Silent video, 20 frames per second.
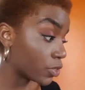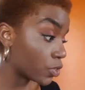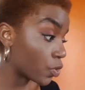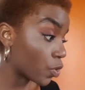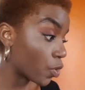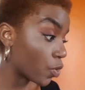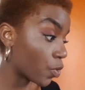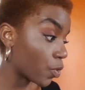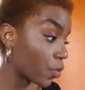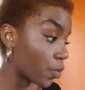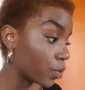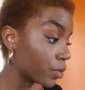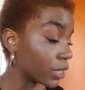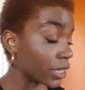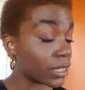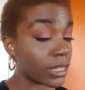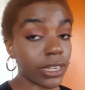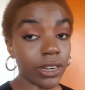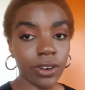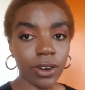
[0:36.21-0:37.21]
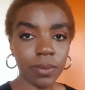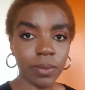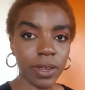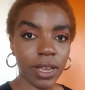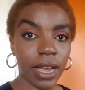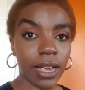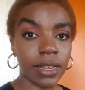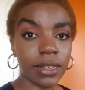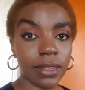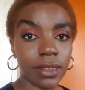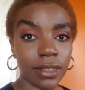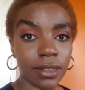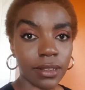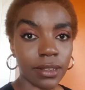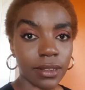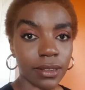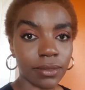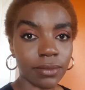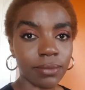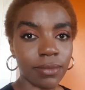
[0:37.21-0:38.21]
So the secret behind
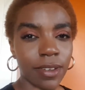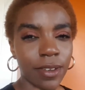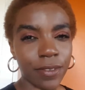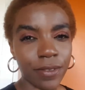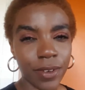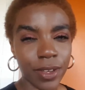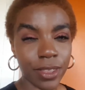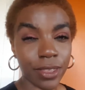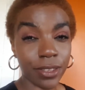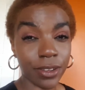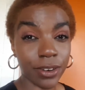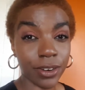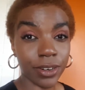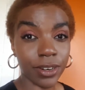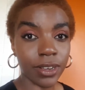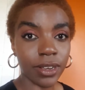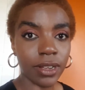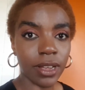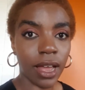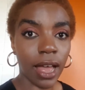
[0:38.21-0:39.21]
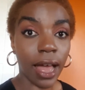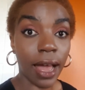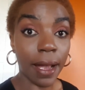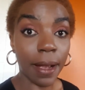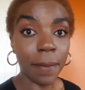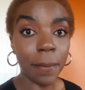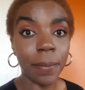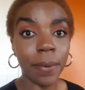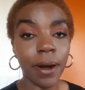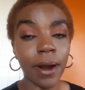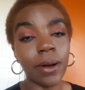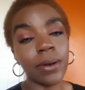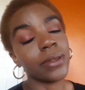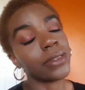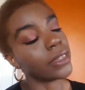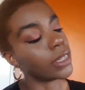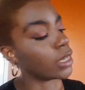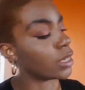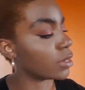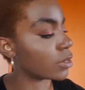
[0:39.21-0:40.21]
the feathered
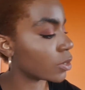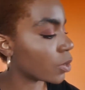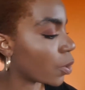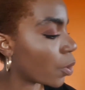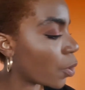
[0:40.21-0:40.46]
eyebrows is